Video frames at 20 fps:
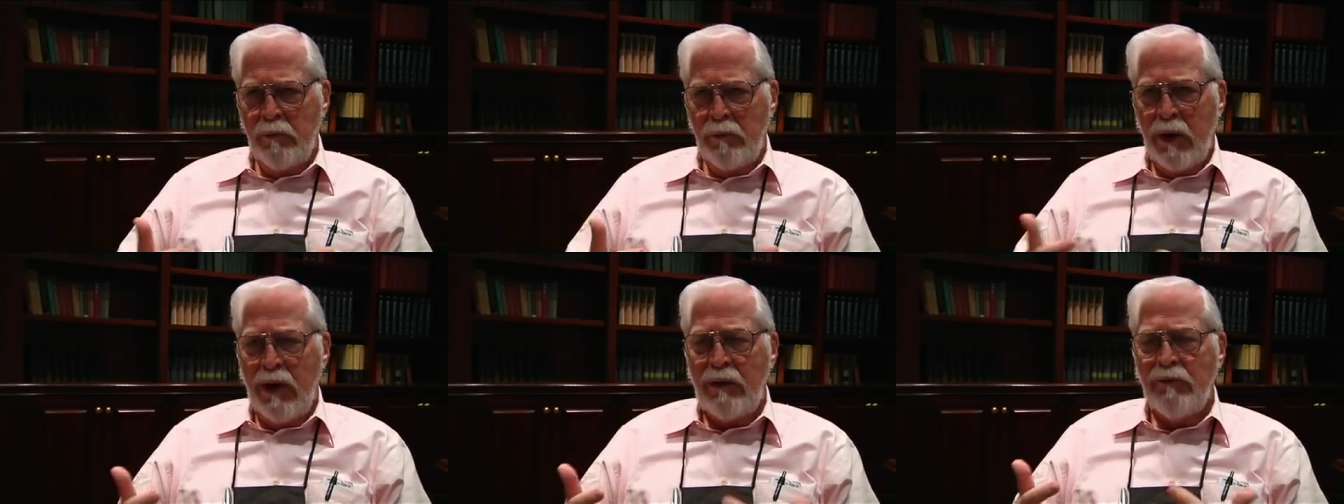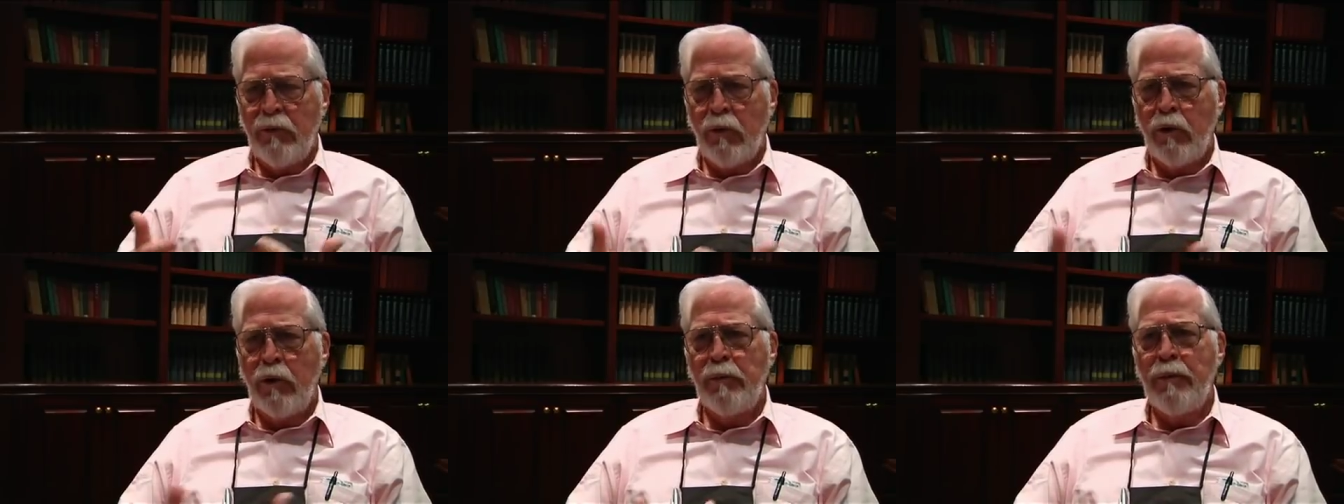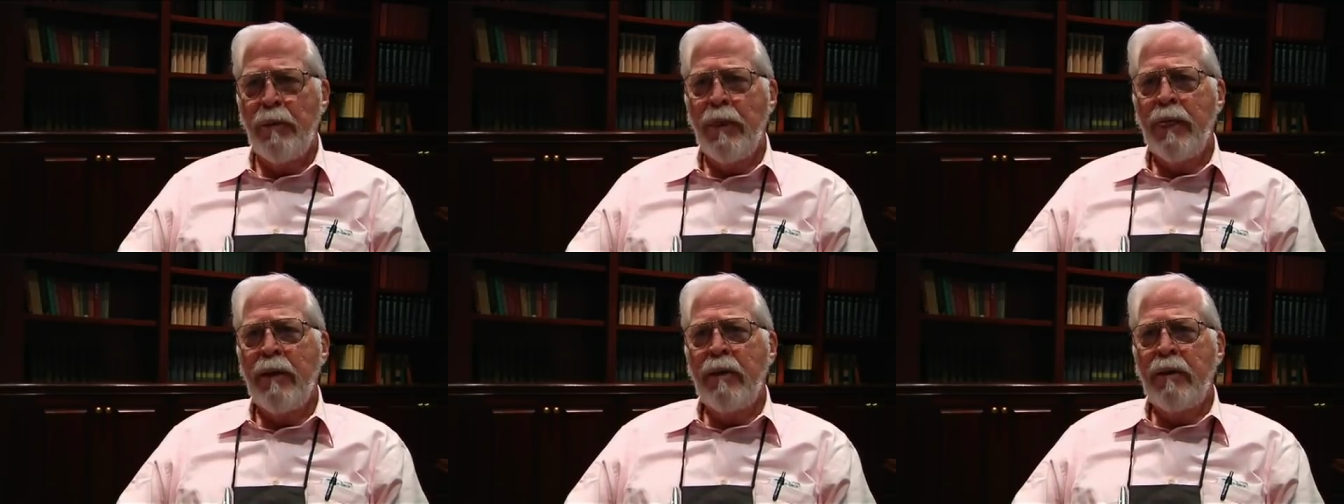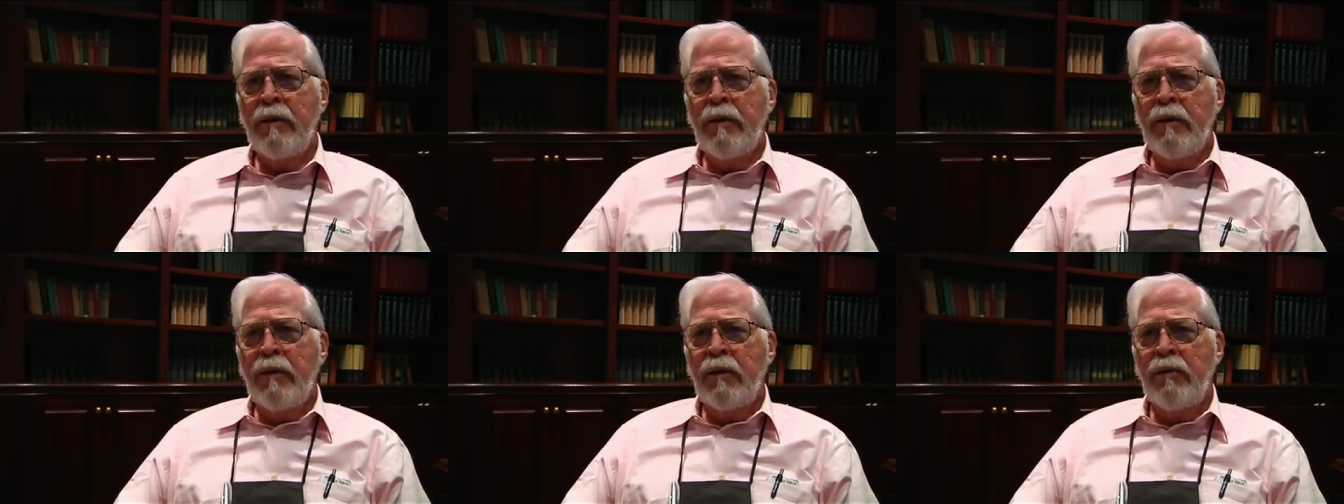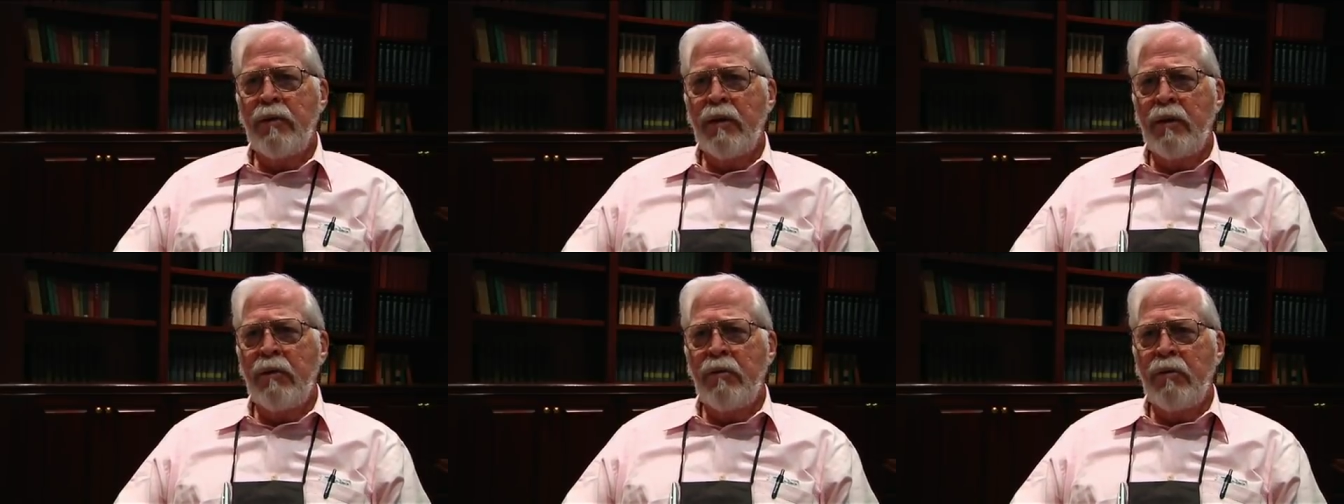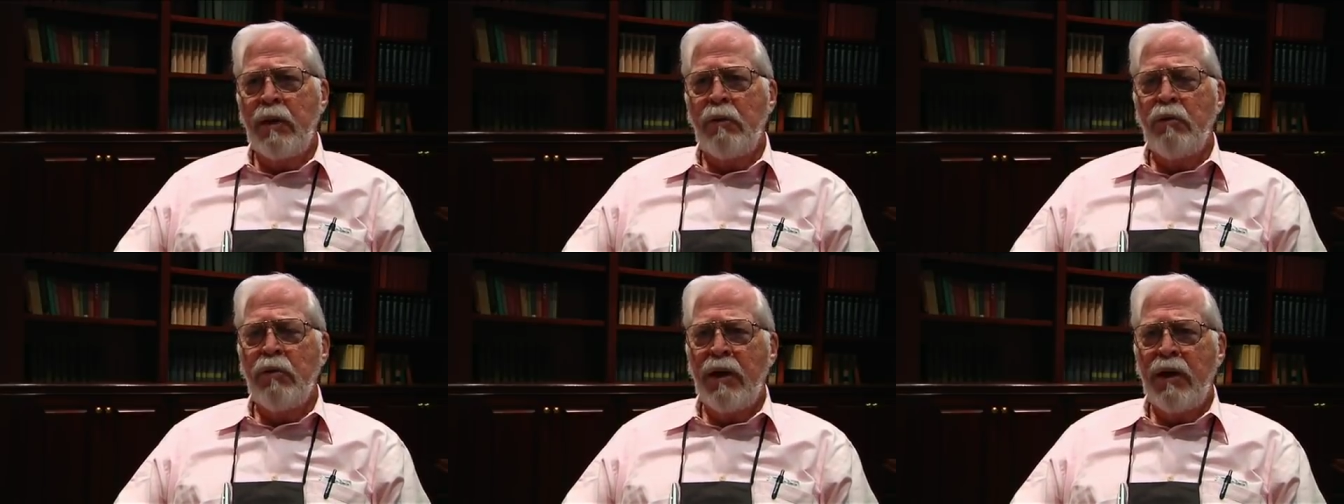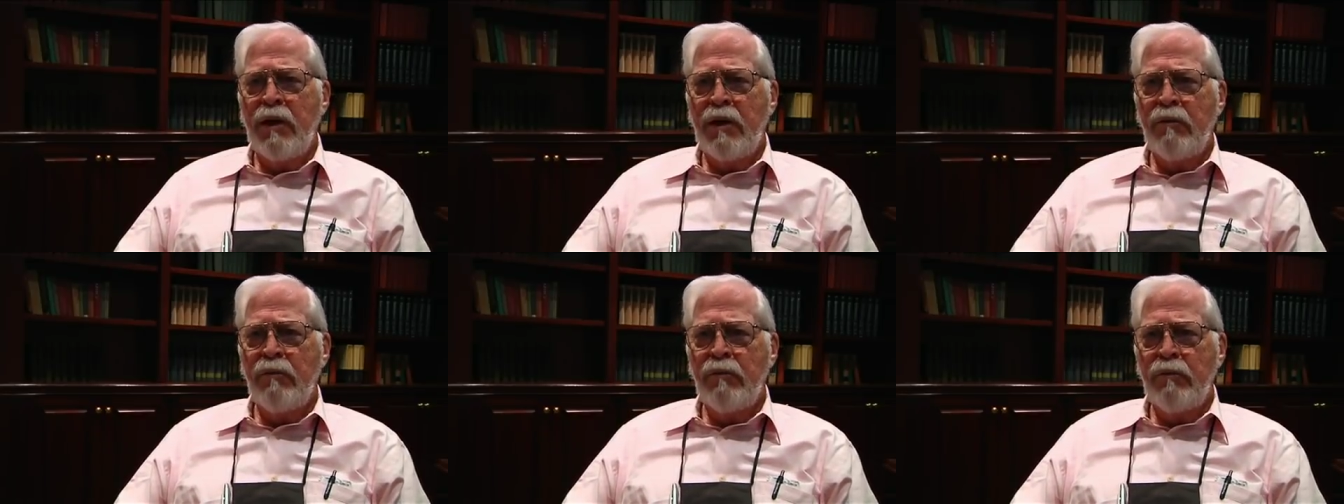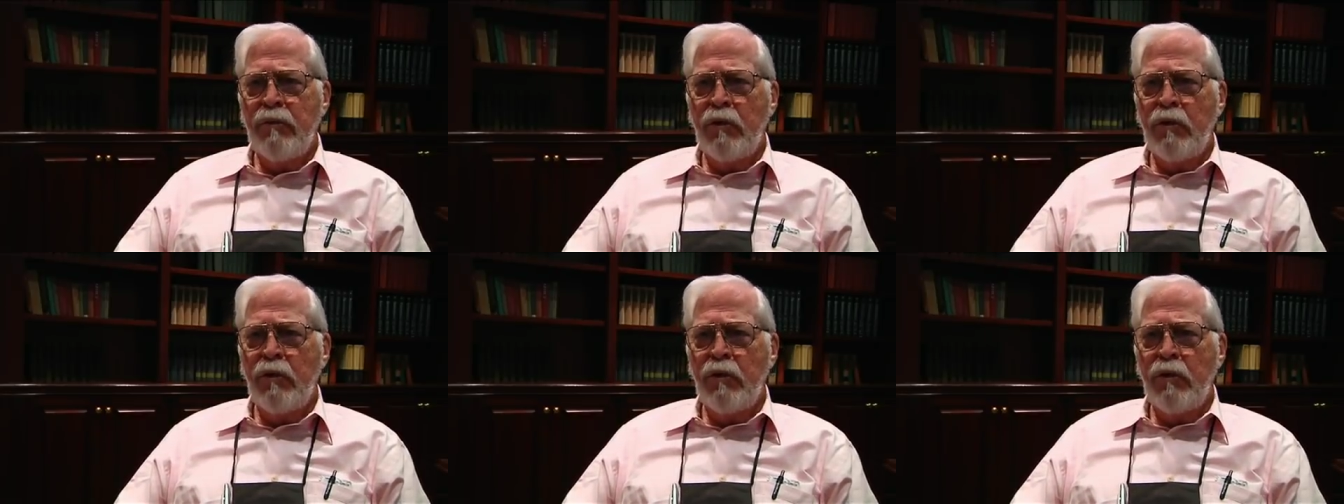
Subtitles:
platform, they would have